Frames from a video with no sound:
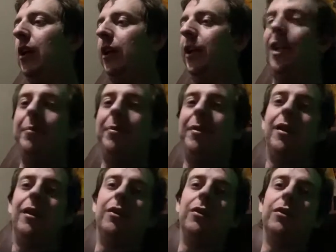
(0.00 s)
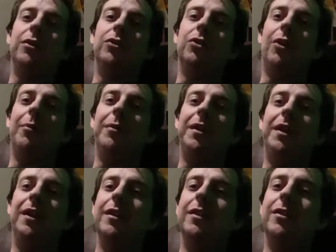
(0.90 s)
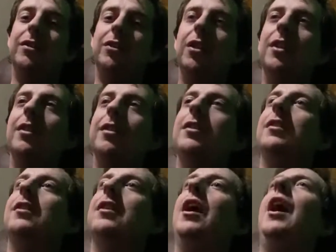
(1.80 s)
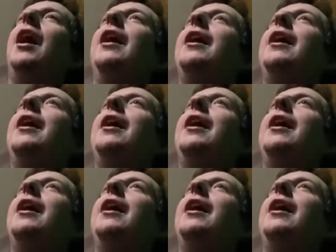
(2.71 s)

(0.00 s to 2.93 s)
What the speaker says: keeping it under control because just I